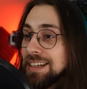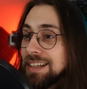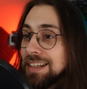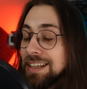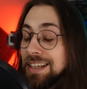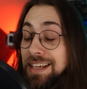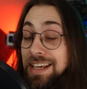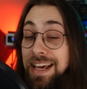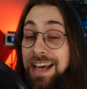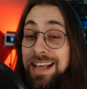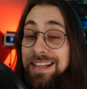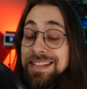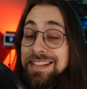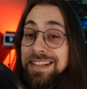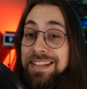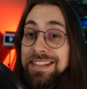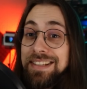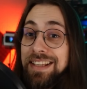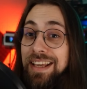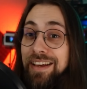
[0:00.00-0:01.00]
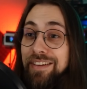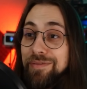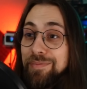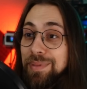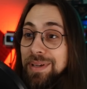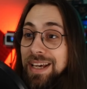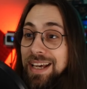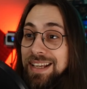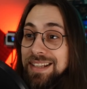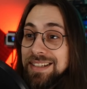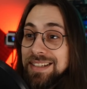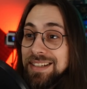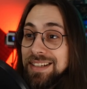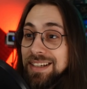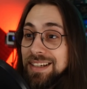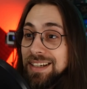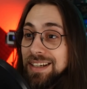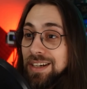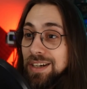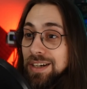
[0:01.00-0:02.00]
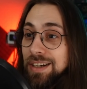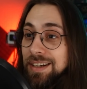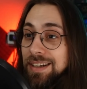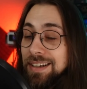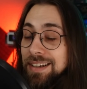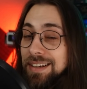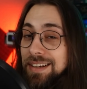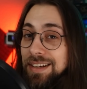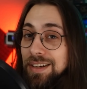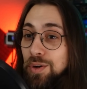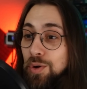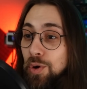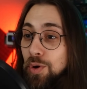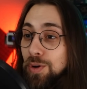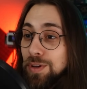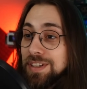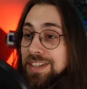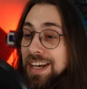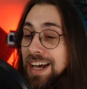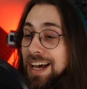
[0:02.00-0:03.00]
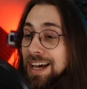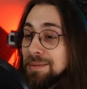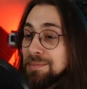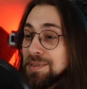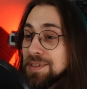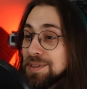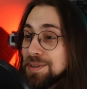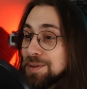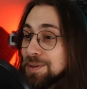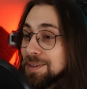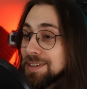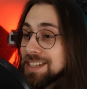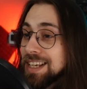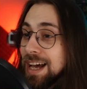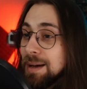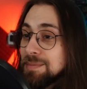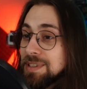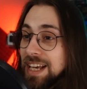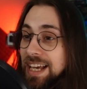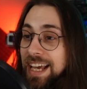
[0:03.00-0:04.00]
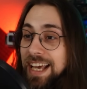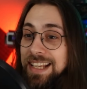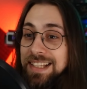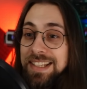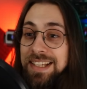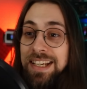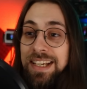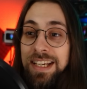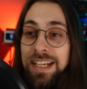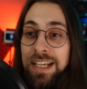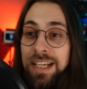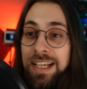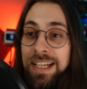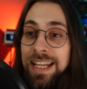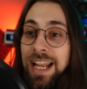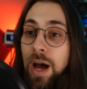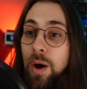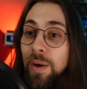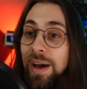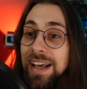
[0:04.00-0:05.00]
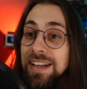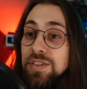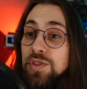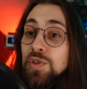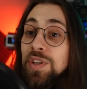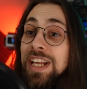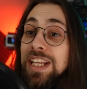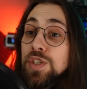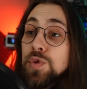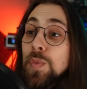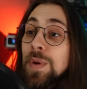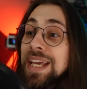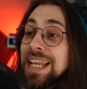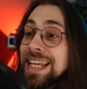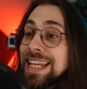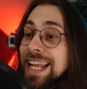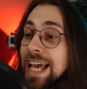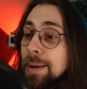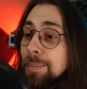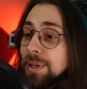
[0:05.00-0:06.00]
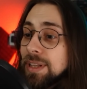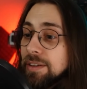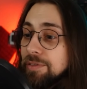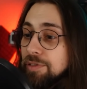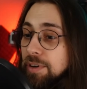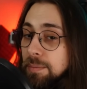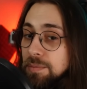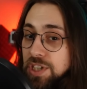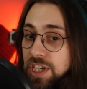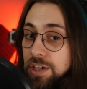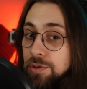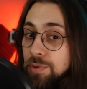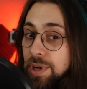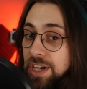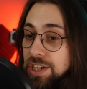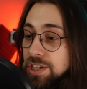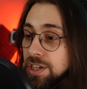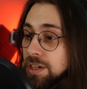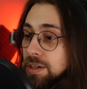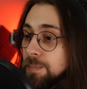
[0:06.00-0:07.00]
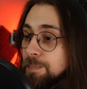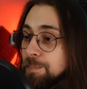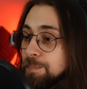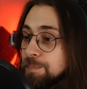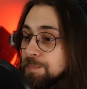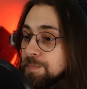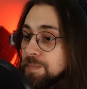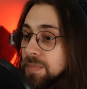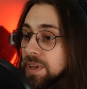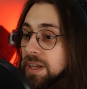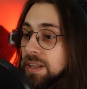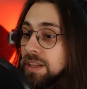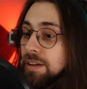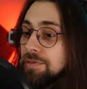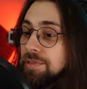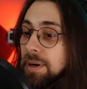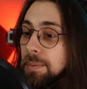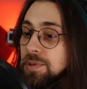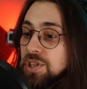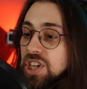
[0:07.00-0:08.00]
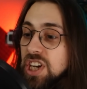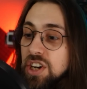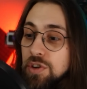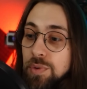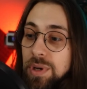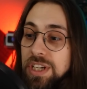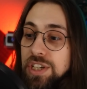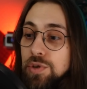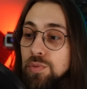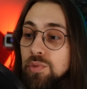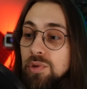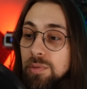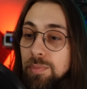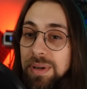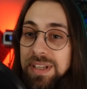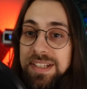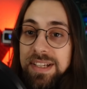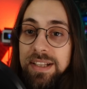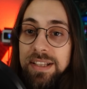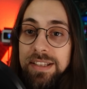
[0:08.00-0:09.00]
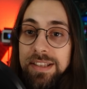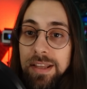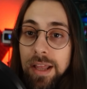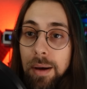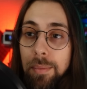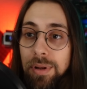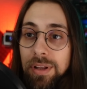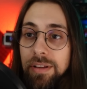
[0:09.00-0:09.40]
Yeah, 60 FPS. All times, all times I guess. Now, as soon as we enable the frame generation, the frame generation will basically double